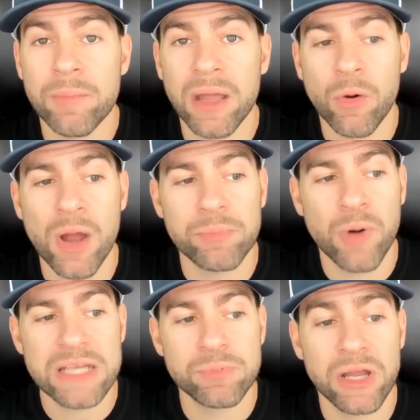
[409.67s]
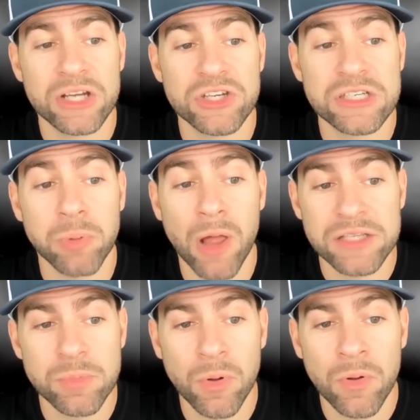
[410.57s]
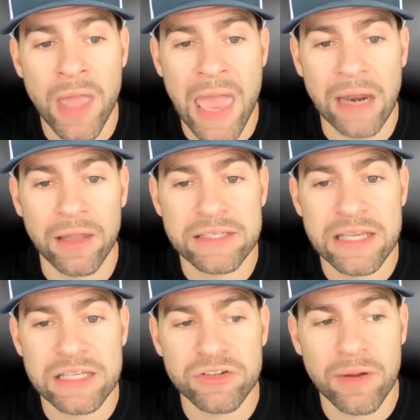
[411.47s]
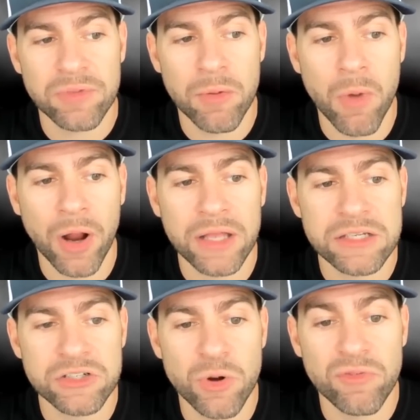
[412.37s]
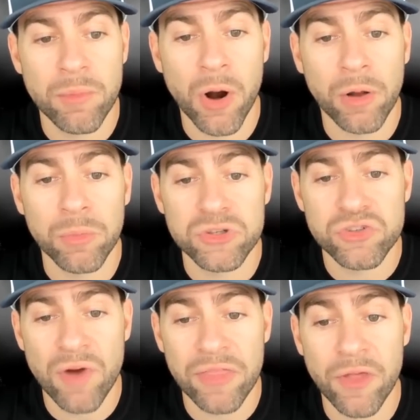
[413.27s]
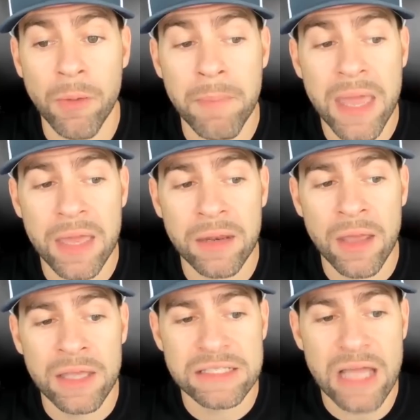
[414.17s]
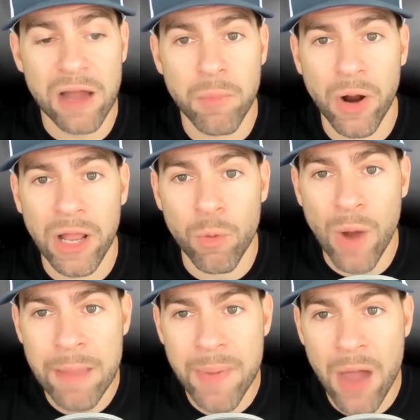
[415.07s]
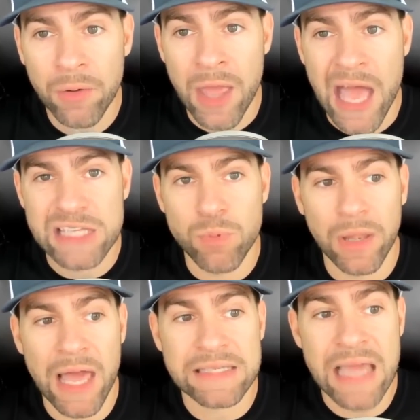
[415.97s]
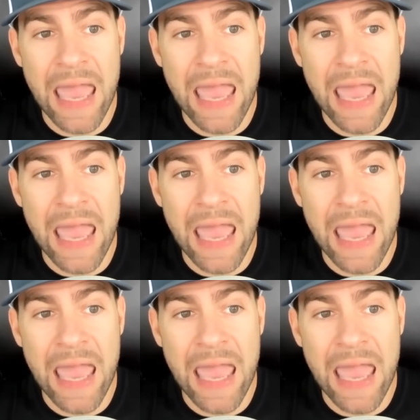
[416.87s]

Bitcoin price predictions plausible. Analyst says crypto markets are showing remarkable strength amid stock market wipeout, as well as